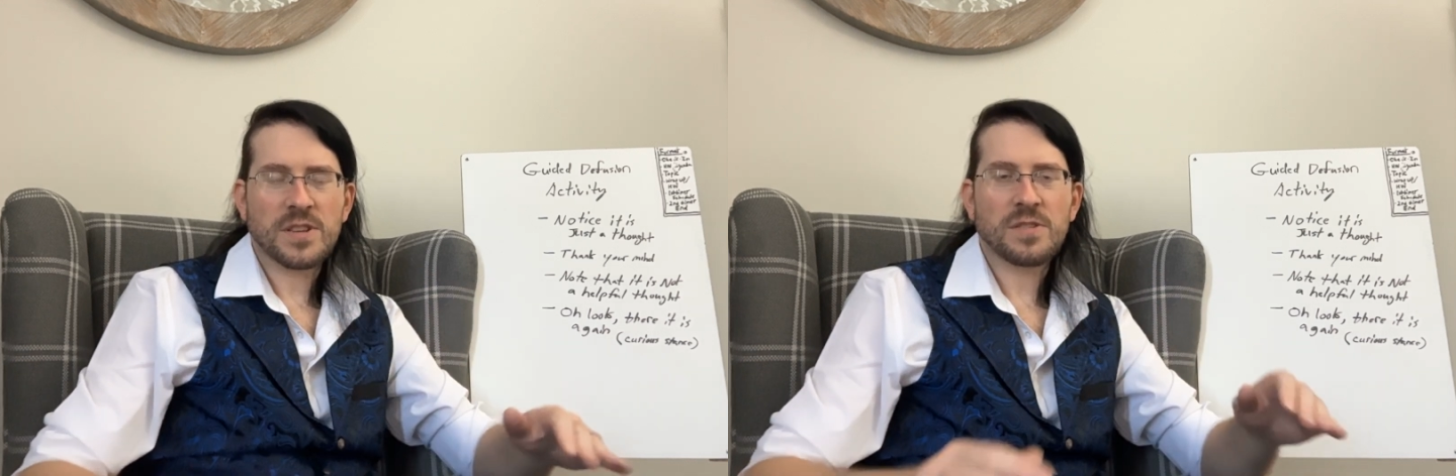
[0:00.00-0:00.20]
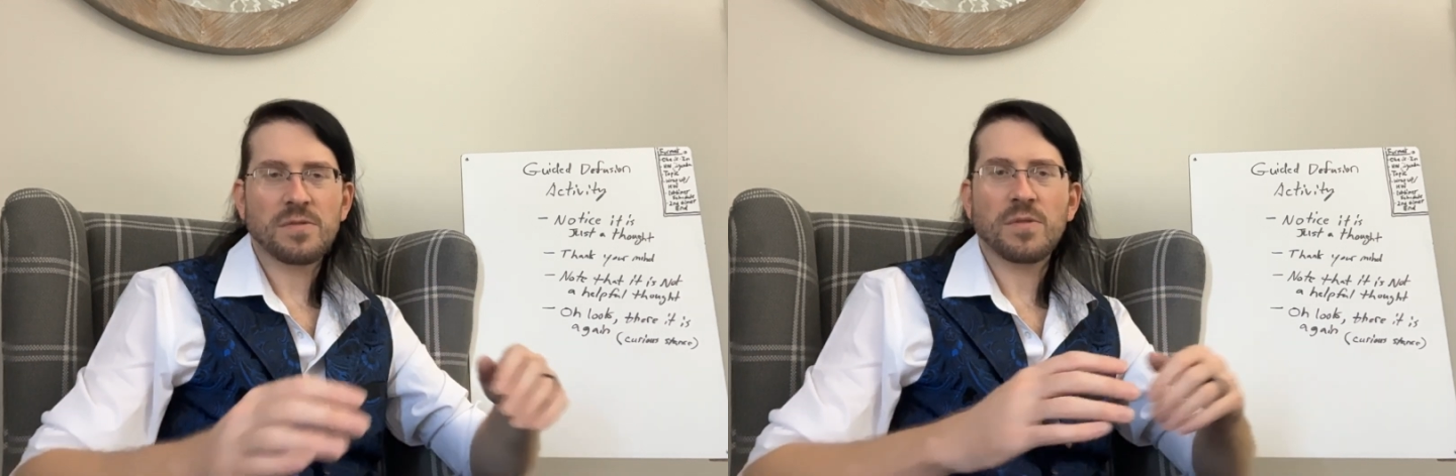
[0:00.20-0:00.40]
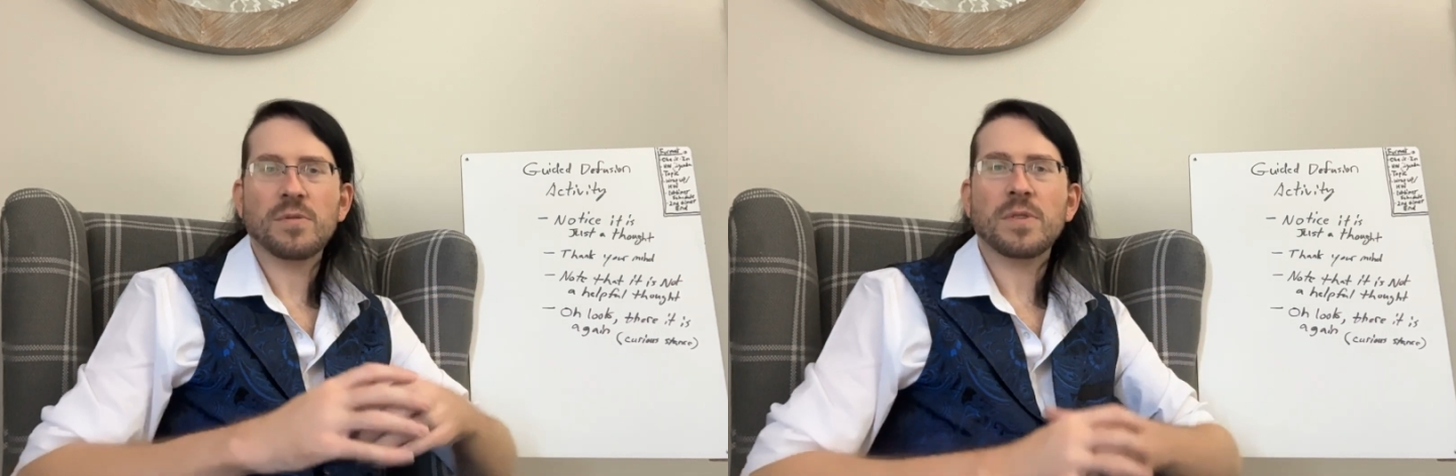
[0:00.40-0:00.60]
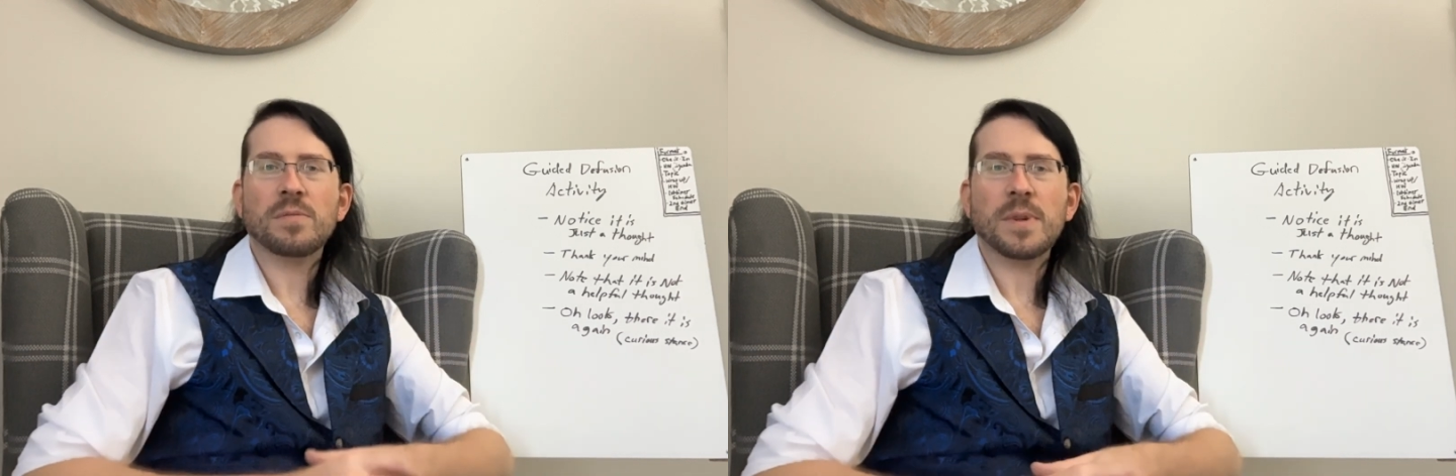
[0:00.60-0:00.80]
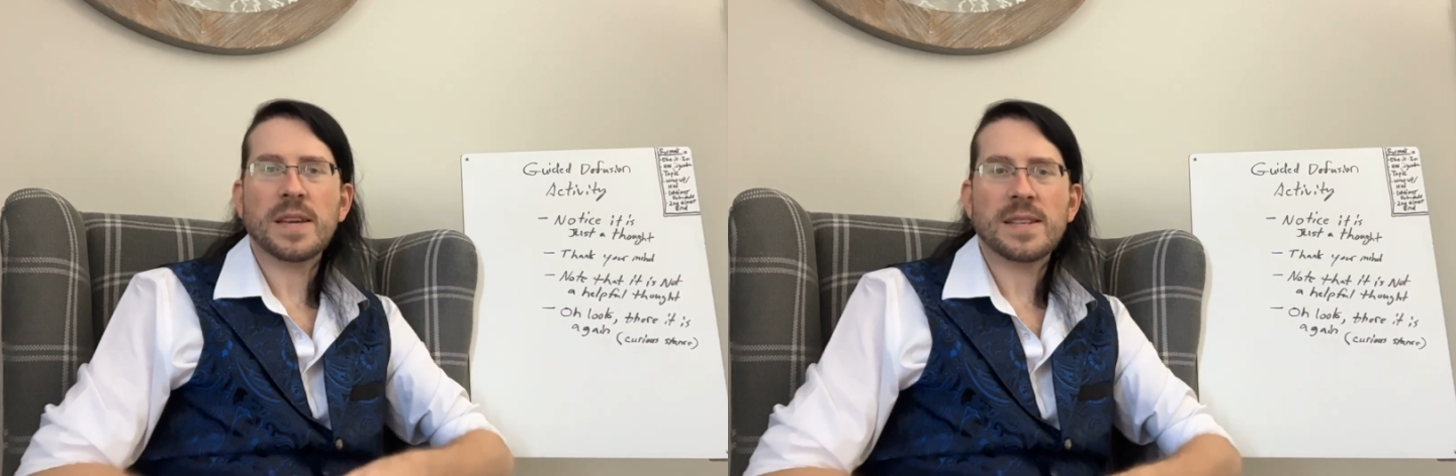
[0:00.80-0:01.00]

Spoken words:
through with me